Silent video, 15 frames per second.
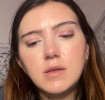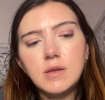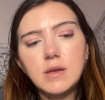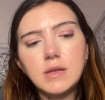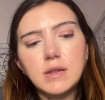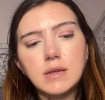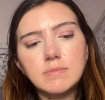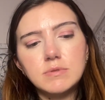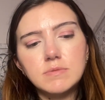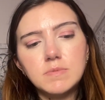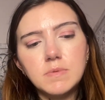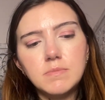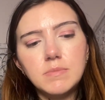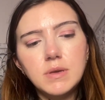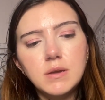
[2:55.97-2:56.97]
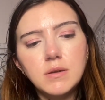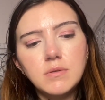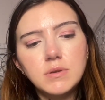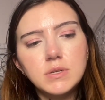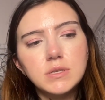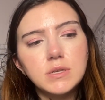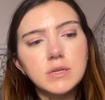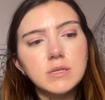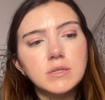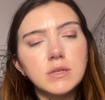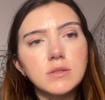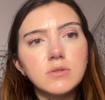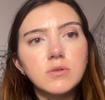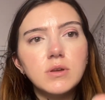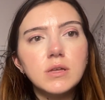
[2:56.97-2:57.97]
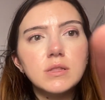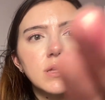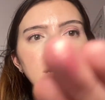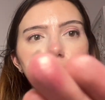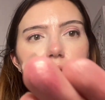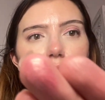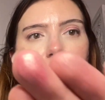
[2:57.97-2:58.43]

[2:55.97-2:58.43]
And it comes with a mirror, which is nice. Like, look at that.